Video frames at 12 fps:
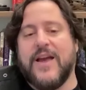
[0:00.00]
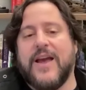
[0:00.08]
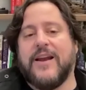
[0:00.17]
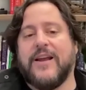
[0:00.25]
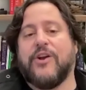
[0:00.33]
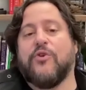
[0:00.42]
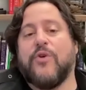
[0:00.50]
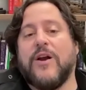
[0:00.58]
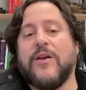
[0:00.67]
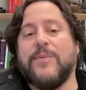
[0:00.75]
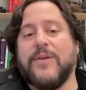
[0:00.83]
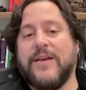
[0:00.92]
and
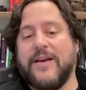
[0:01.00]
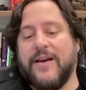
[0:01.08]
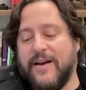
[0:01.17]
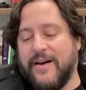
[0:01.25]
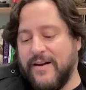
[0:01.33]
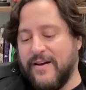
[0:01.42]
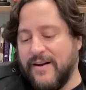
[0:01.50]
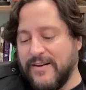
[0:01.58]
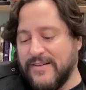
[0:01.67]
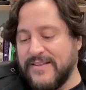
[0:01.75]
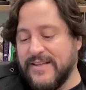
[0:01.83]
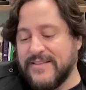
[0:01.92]
incredibly
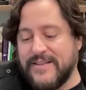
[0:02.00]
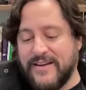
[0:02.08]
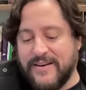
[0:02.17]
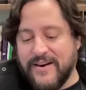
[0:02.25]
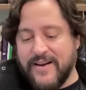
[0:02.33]
distant